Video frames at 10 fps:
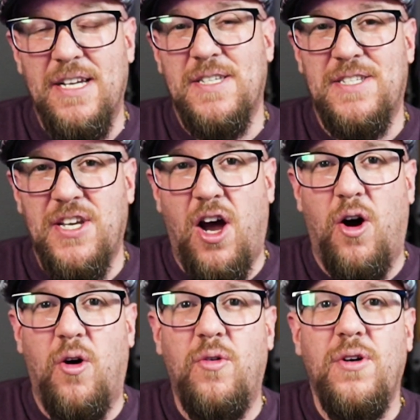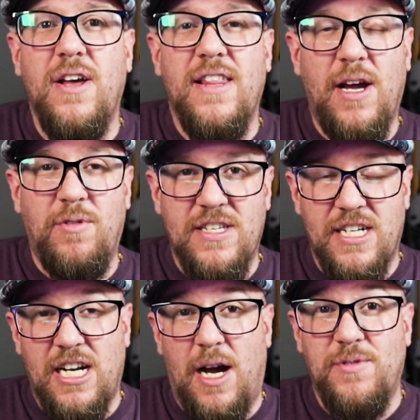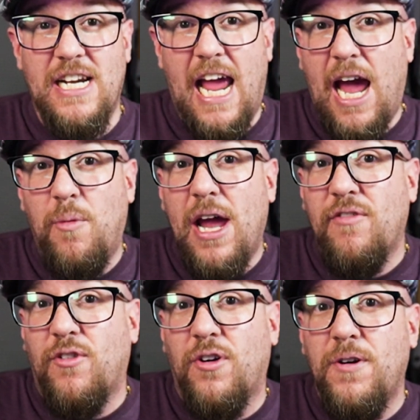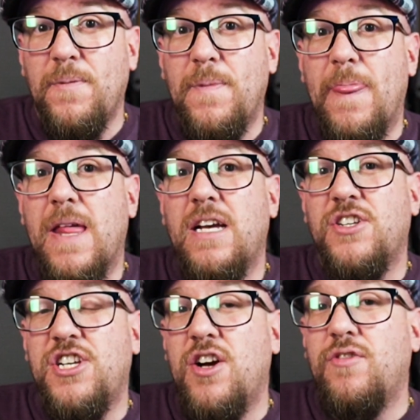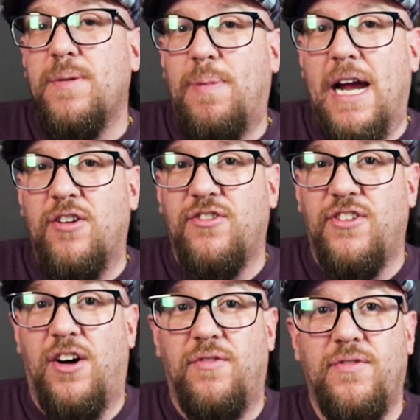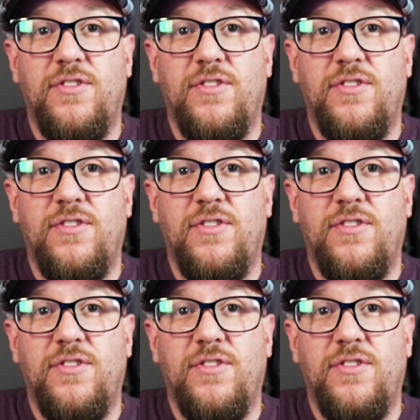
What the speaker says: So that wasn't an option. However, she owned it by herself.